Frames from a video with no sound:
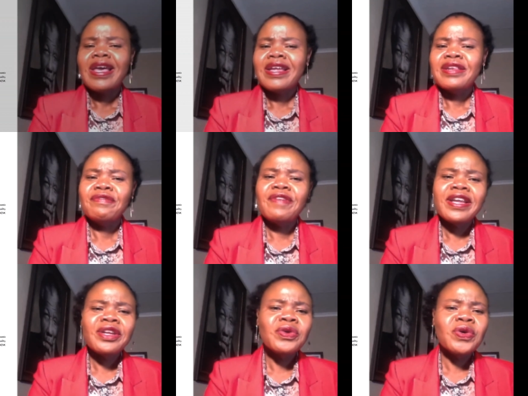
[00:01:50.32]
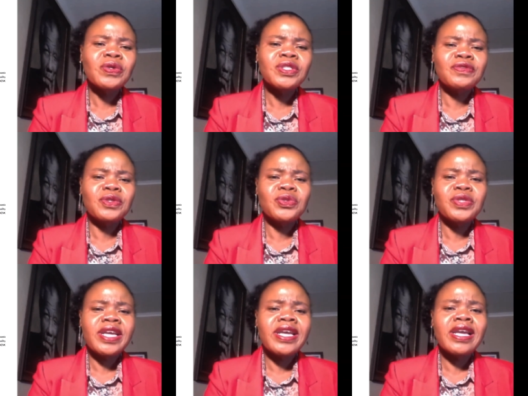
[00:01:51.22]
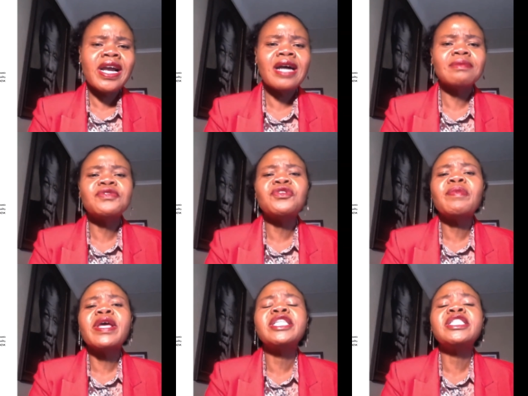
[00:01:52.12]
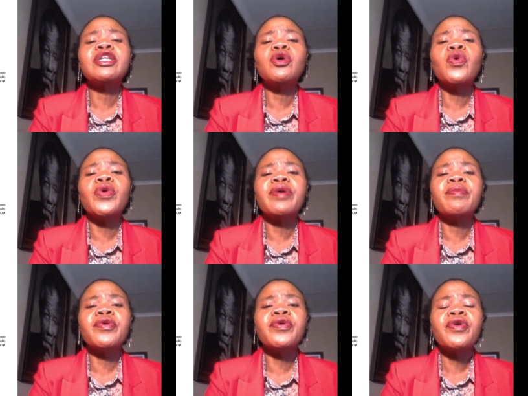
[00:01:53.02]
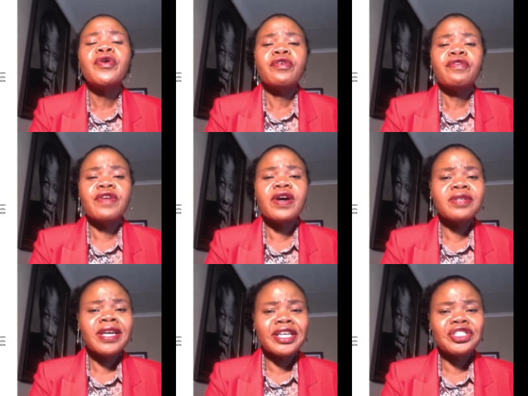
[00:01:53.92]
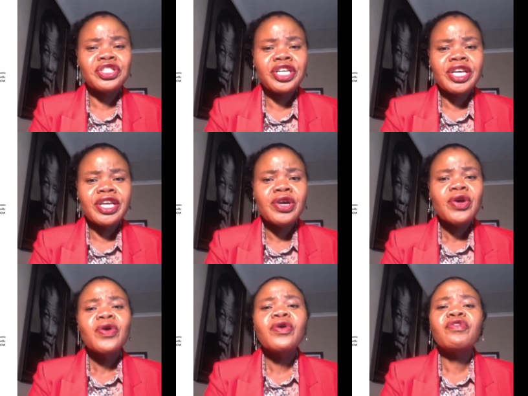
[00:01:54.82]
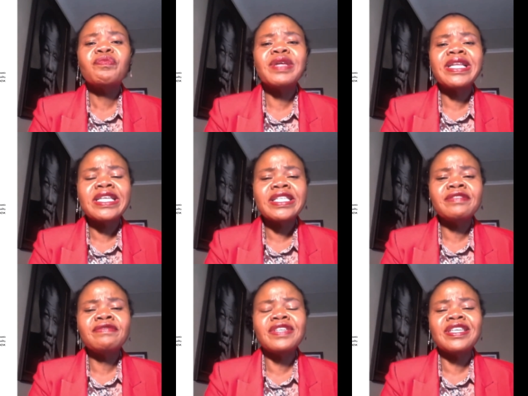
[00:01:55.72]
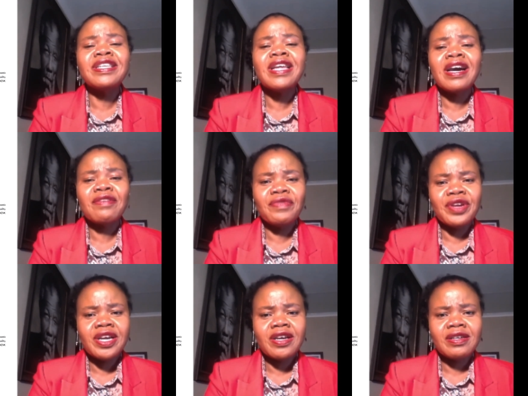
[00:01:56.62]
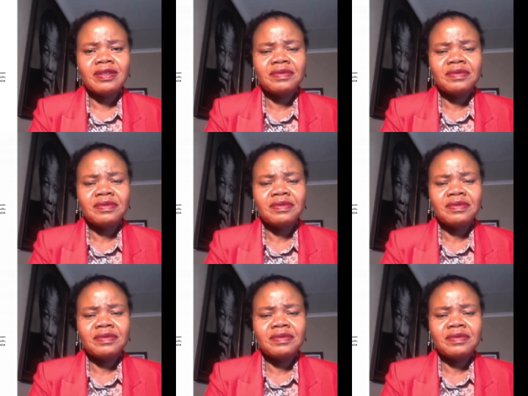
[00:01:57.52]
And the final quote for today comes from Angela Cuomo, founder and chair of Believe in Africa.